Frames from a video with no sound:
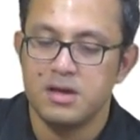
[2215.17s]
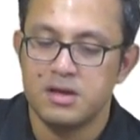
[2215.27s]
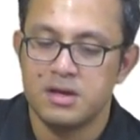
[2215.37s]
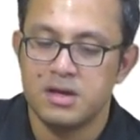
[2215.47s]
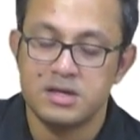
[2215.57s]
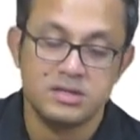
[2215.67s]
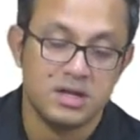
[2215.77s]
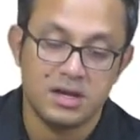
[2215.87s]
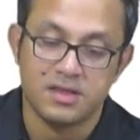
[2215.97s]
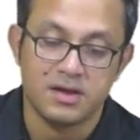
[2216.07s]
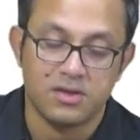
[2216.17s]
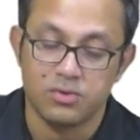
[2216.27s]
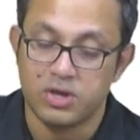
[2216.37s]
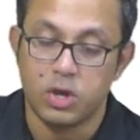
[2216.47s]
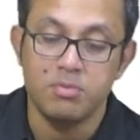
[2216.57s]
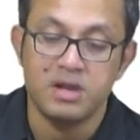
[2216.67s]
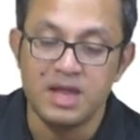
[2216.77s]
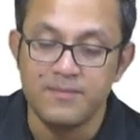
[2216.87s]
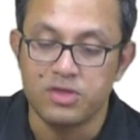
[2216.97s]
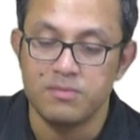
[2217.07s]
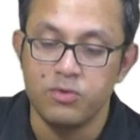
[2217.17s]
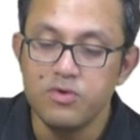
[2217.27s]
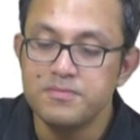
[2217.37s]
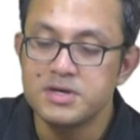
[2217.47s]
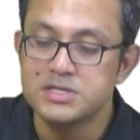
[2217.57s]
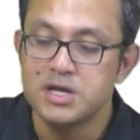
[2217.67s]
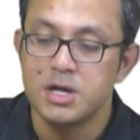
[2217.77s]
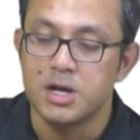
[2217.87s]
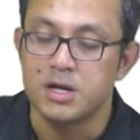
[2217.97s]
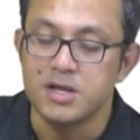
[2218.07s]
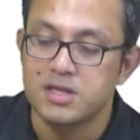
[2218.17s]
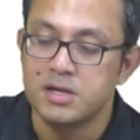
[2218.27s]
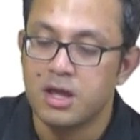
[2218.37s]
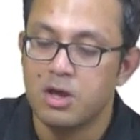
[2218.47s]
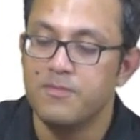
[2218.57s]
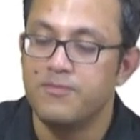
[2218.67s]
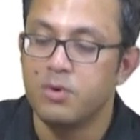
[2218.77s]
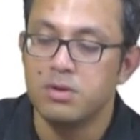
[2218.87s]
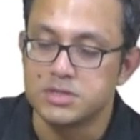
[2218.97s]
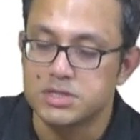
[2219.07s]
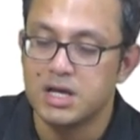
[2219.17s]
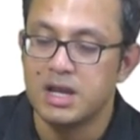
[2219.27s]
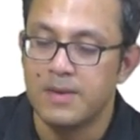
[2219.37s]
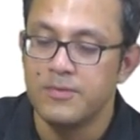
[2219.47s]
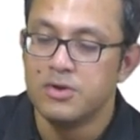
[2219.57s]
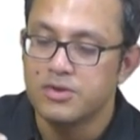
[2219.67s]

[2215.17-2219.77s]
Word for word: Uh, and then he says it was a human limbs in movement, glistening of bronze color.